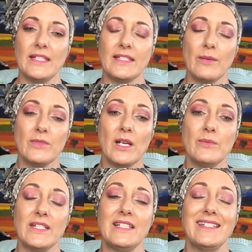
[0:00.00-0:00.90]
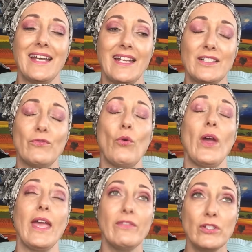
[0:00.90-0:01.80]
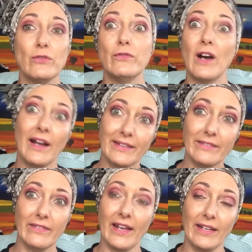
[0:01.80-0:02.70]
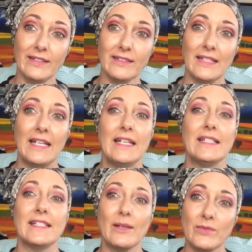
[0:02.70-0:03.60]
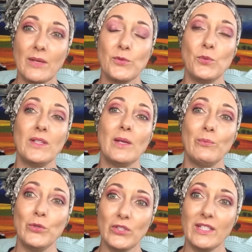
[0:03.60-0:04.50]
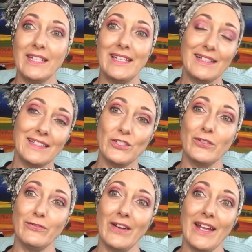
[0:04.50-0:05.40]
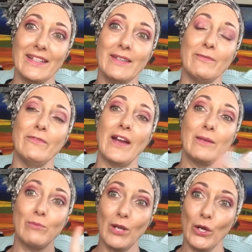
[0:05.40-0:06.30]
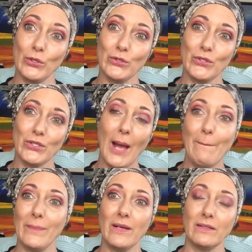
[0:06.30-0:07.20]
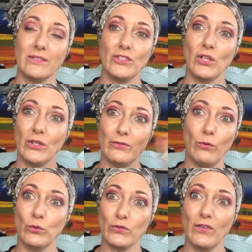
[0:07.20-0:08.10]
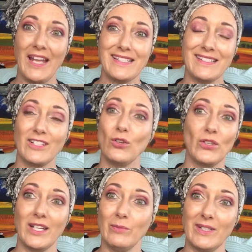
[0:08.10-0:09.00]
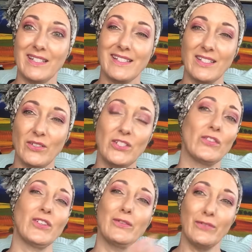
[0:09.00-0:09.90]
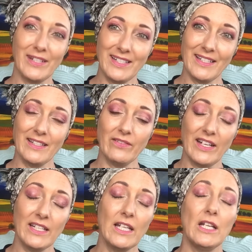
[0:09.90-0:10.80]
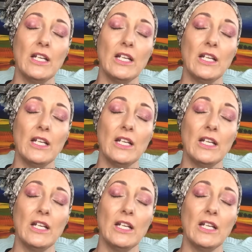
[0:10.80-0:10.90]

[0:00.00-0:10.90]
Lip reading: Sometimes it takes forever to find a vein. Sometimes when they put the needle into the vein blows up, so it falls flat. You can't administer it, you've got to find another vein.